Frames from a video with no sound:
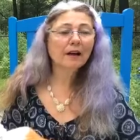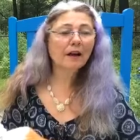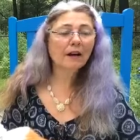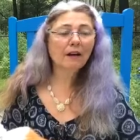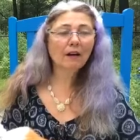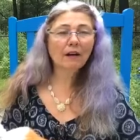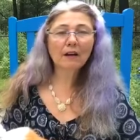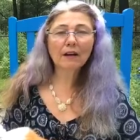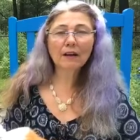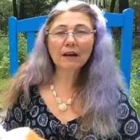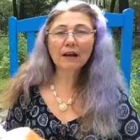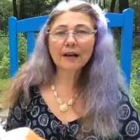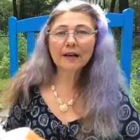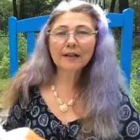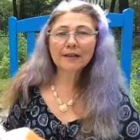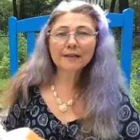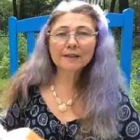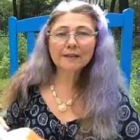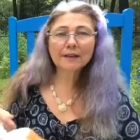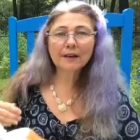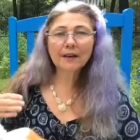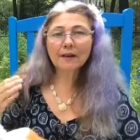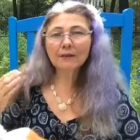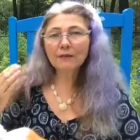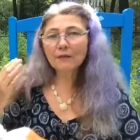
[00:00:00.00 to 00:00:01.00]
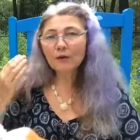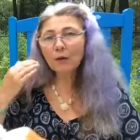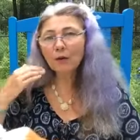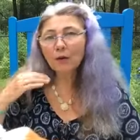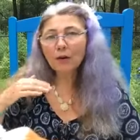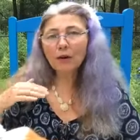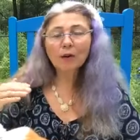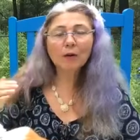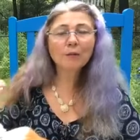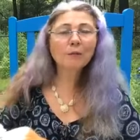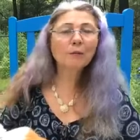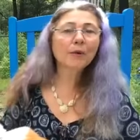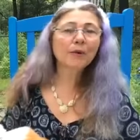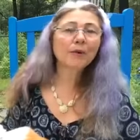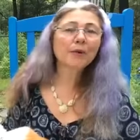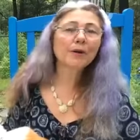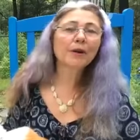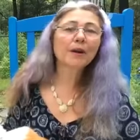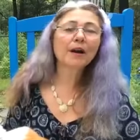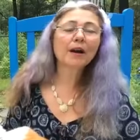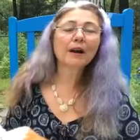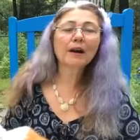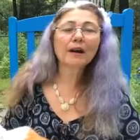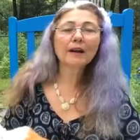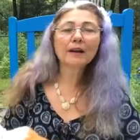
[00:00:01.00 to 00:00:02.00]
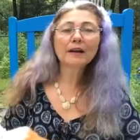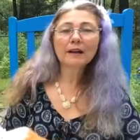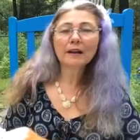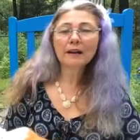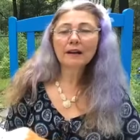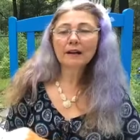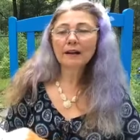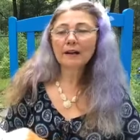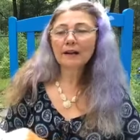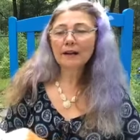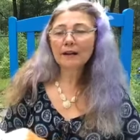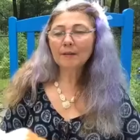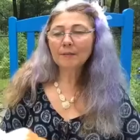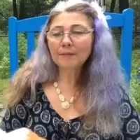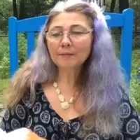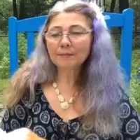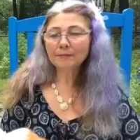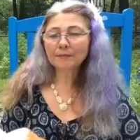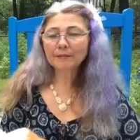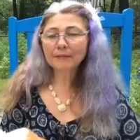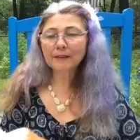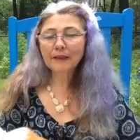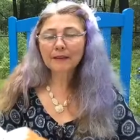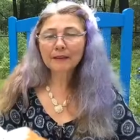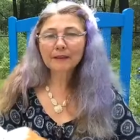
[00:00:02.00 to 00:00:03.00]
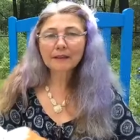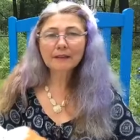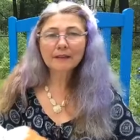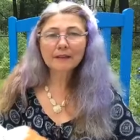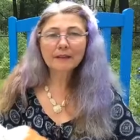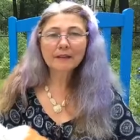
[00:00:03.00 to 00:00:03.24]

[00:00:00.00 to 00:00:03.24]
all kinds of oral motor, obsessiveness